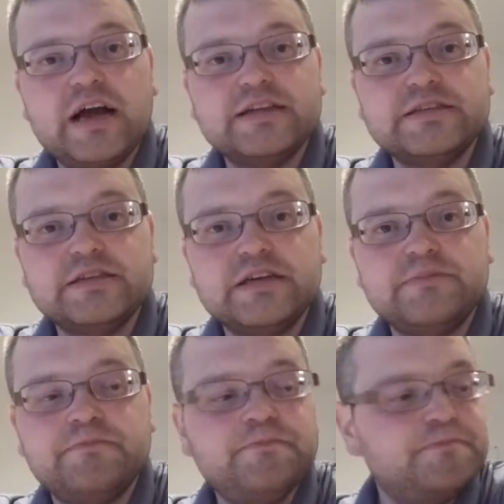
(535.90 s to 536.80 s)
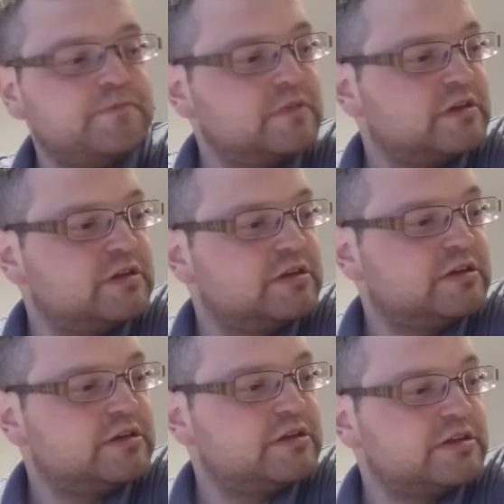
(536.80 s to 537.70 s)
And
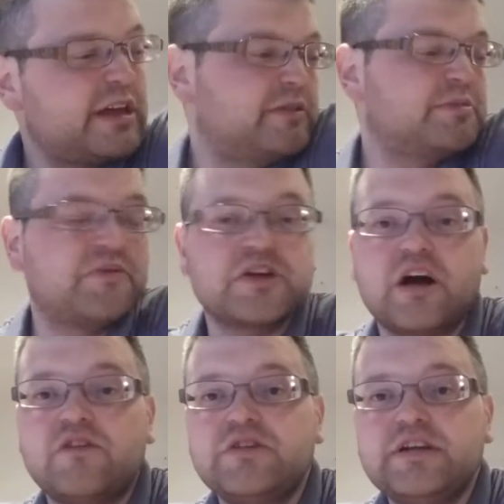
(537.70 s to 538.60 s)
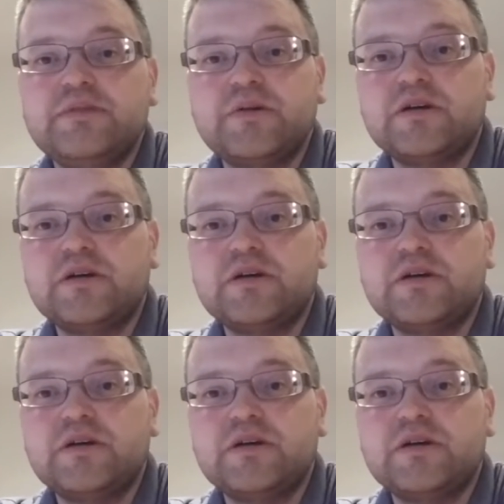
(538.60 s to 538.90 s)
yeah, it was a bit of a gutter, really,